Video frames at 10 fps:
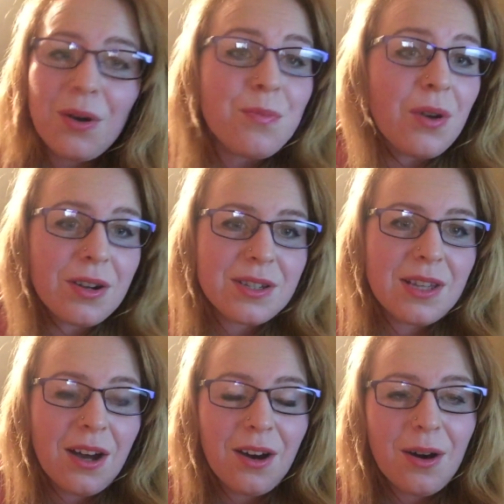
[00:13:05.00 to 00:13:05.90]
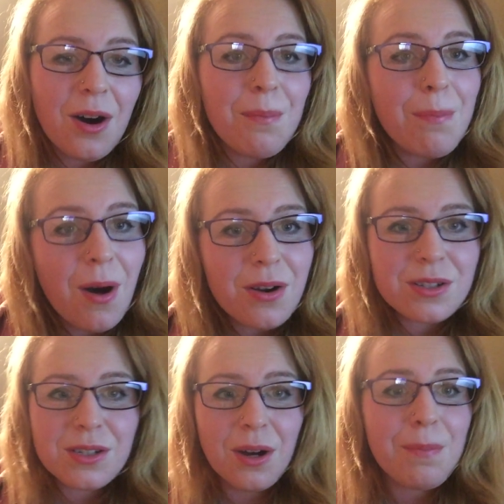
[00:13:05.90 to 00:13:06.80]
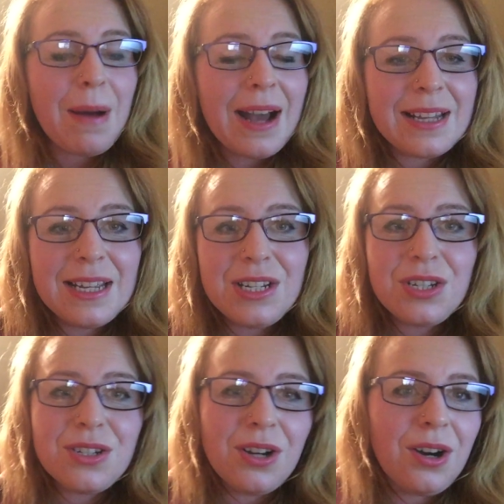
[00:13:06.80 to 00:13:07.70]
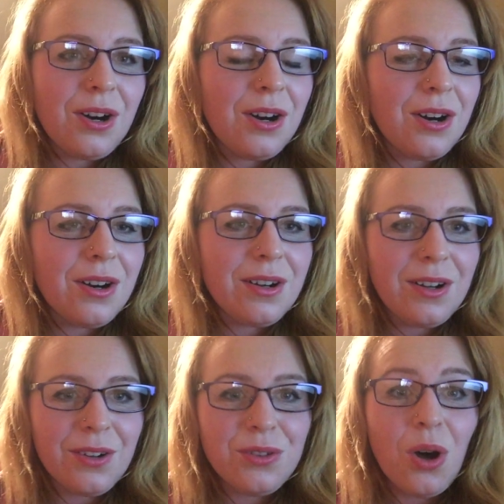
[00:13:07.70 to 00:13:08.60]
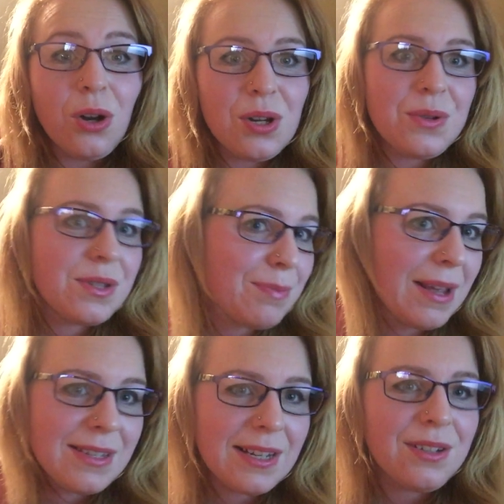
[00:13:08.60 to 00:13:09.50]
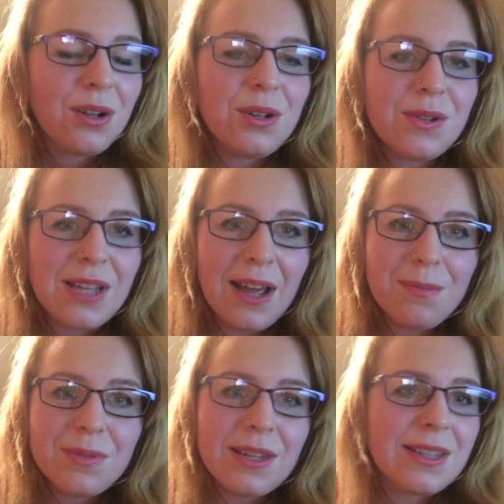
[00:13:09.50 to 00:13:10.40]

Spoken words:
all products that are boxed or packaged are not loose, basically not loose items.